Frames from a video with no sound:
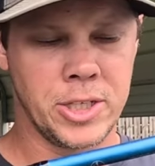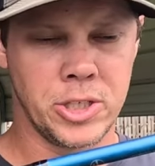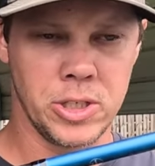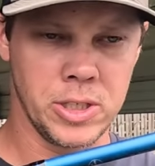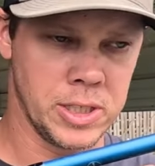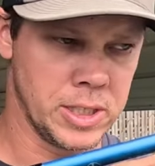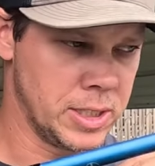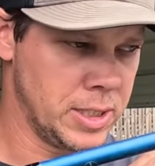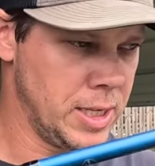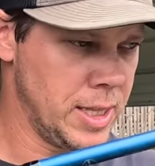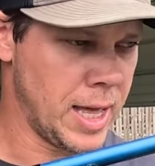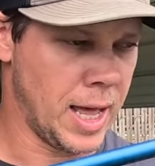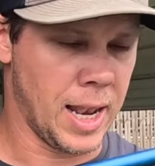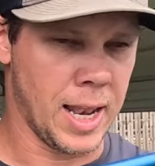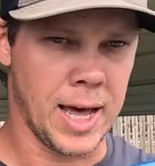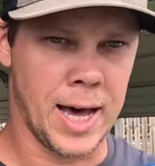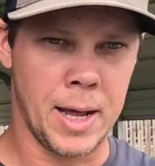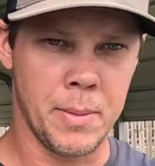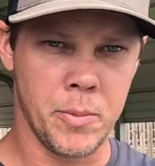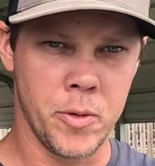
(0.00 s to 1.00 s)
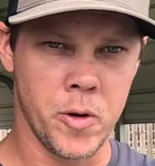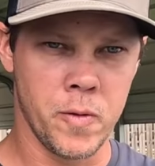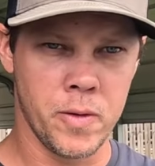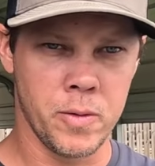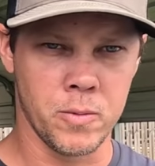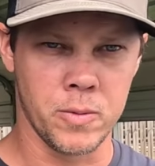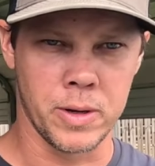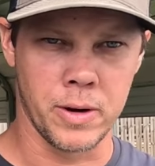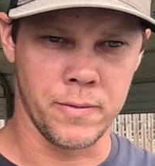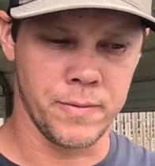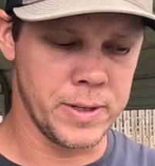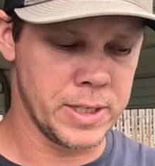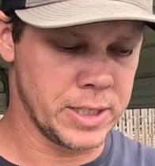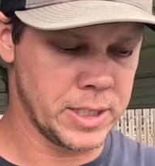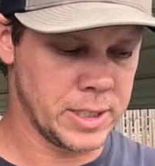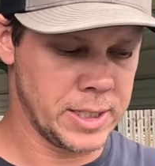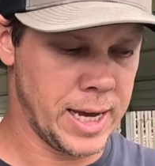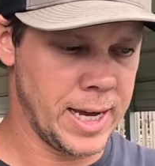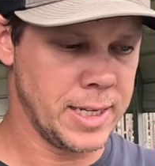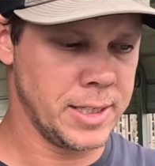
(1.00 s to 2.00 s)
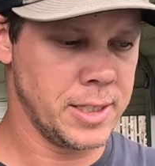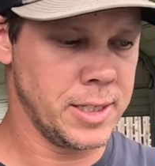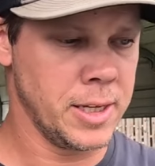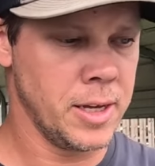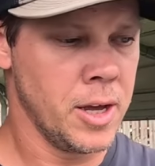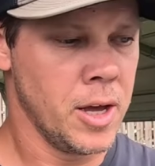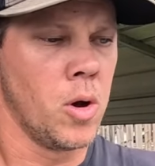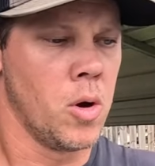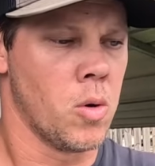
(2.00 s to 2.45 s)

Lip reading: so you can see that line moving when a fish takes it.